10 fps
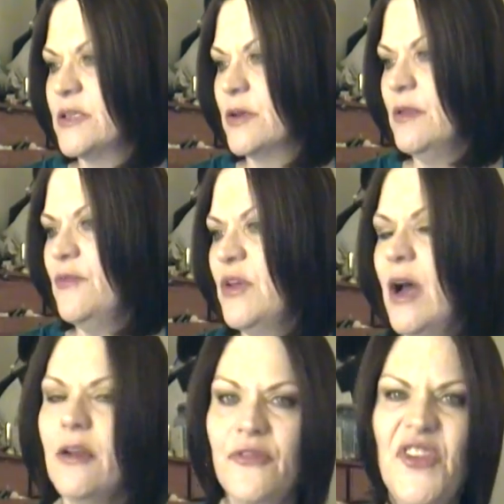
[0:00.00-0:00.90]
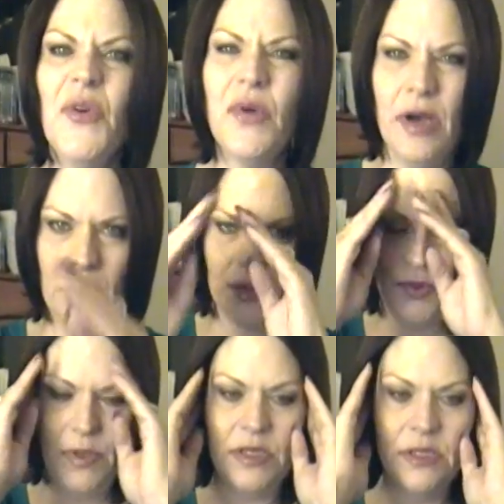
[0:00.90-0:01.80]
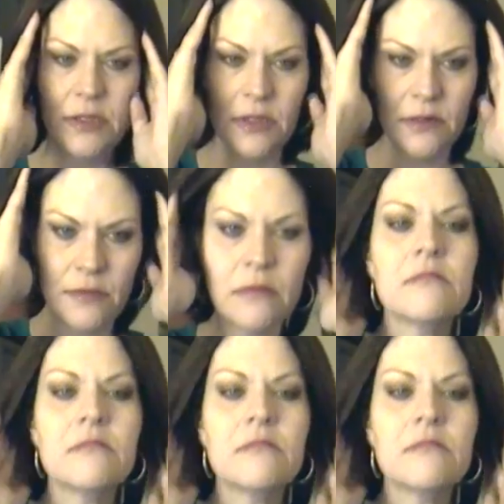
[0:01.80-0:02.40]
So they've got a few color choices.